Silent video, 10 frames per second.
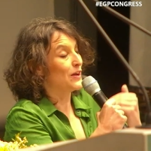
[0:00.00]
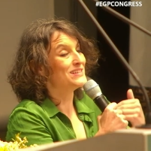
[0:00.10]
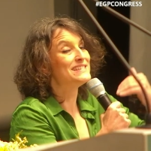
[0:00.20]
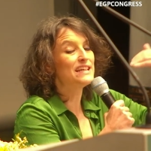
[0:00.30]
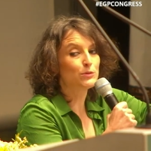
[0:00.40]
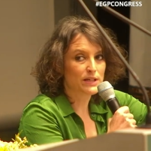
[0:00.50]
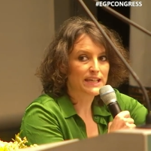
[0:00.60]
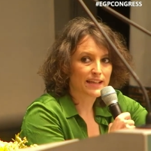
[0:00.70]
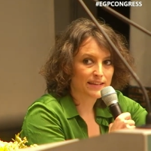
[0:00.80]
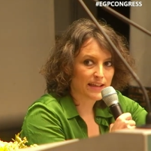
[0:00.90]
until we
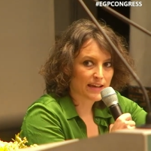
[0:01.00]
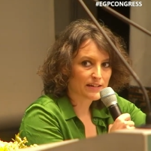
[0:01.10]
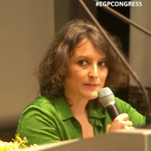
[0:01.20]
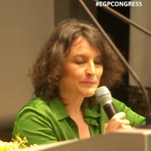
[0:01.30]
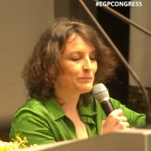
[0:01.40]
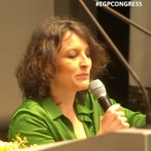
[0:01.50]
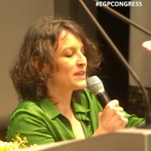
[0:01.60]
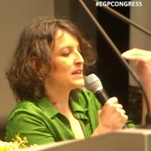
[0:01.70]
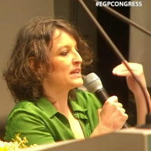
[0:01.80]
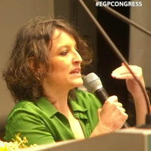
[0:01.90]
get there,
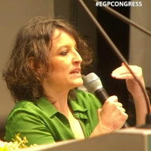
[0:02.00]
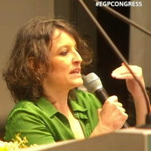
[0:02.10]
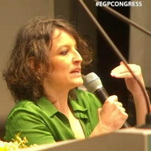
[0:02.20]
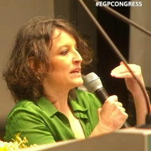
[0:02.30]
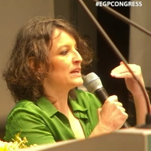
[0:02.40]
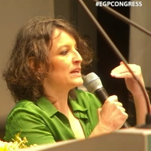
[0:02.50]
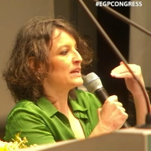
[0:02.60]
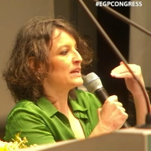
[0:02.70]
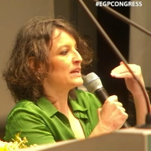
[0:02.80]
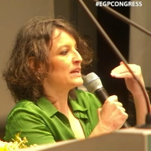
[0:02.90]
we can
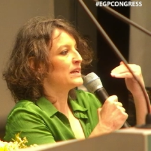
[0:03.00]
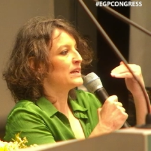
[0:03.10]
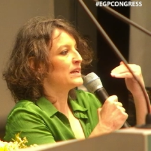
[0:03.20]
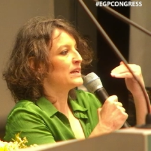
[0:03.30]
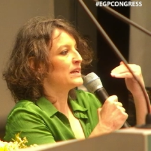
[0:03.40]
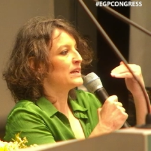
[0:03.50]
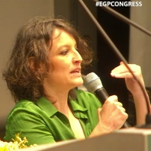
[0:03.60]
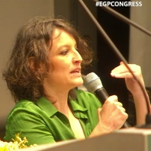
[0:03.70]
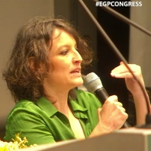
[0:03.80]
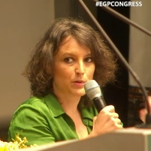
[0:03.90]
still do a lot of
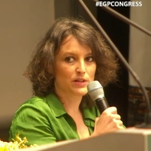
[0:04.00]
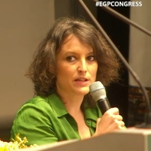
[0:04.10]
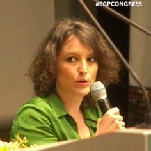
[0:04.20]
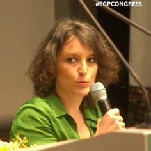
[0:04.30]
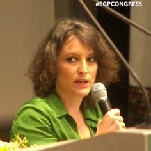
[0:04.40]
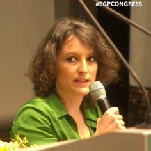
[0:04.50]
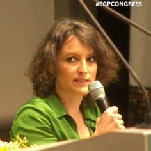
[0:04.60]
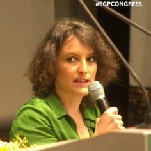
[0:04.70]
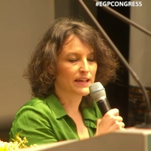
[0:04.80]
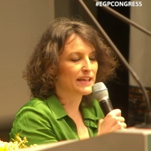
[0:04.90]
things if political will
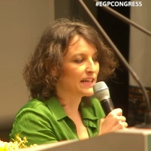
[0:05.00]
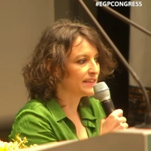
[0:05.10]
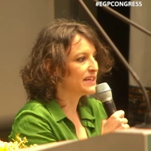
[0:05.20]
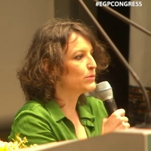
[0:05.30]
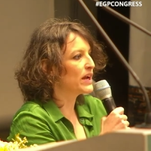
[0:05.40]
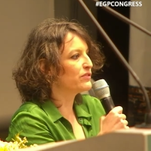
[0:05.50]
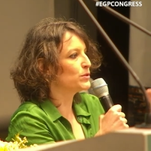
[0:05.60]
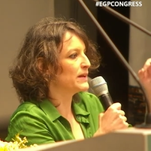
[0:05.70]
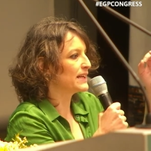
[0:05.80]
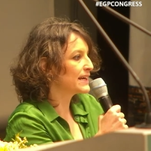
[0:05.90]
is there. And I think we have
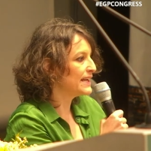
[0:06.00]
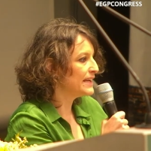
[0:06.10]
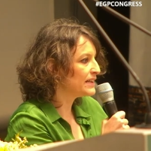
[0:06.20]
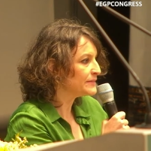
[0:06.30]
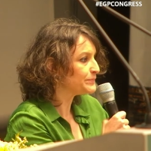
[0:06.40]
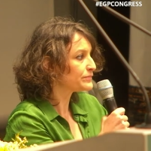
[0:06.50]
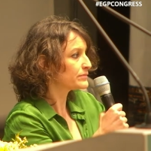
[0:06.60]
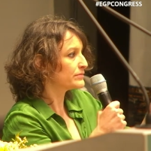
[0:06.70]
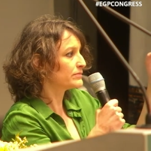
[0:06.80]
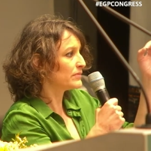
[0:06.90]
to make clear
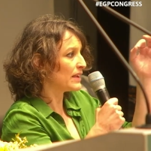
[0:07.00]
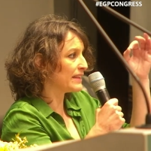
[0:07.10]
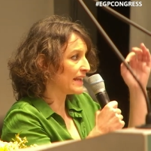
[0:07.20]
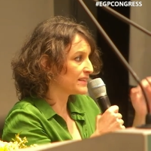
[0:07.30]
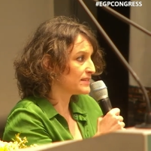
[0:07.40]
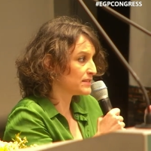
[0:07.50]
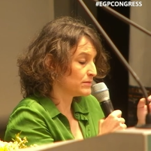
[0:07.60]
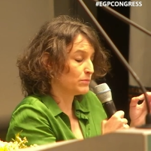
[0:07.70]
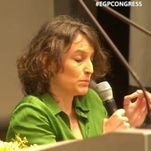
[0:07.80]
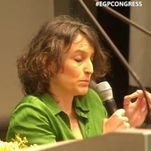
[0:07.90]
that
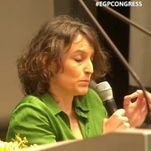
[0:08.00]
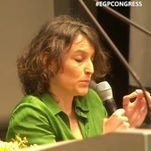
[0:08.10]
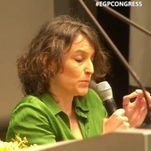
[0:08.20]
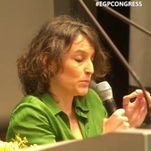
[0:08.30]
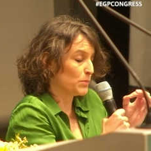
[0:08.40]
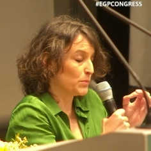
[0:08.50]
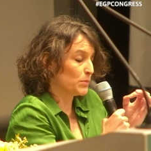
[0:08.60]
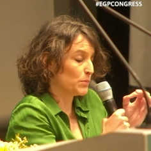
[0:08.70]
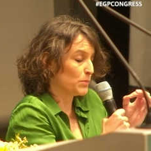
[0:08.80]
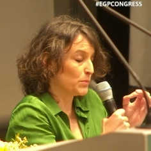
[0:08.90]
most of the time
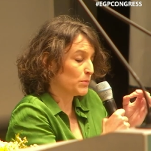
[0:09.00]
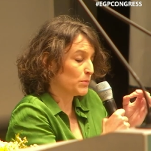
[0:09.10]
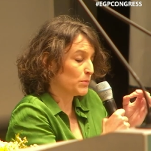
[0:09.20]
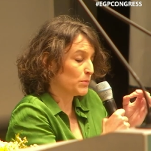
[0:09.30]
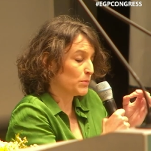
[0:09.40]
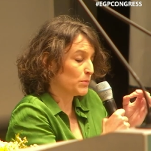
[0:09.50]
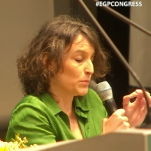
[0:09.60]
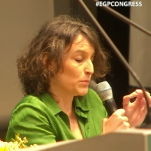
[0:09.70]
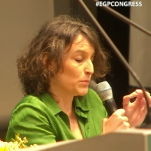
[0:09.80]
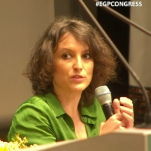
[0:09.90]
when it's not done, it's
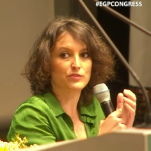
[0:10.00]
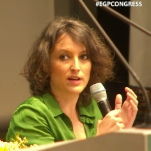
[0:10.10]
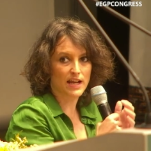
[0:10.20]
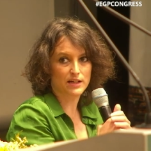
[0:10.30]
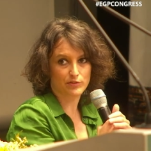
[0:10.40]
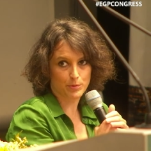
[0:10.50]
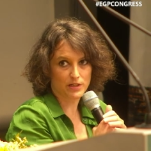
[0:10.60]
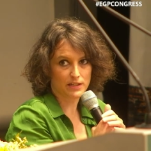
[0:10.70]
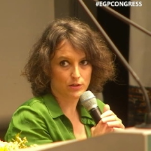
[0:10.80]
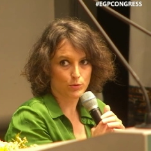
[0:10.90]
because of a lack of
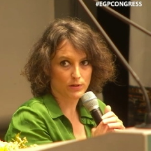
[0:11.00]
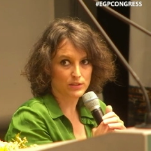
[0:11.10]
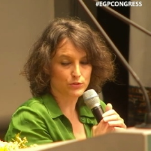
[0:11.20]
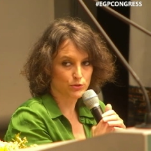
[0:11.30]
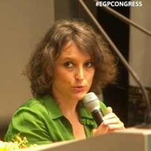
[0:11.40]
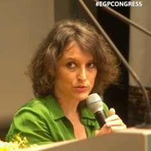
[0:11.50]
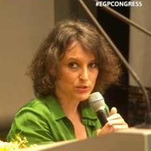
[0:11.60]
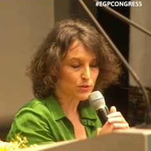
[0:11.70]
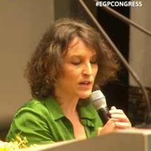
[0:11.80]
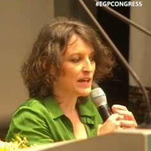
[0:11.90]
political will to do
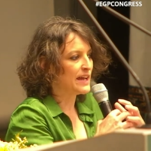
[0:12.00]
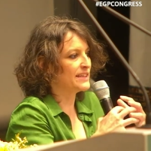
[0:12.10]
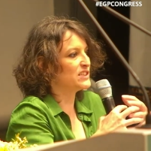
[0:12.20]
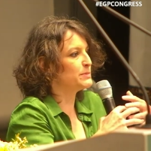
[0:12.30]
so, and it's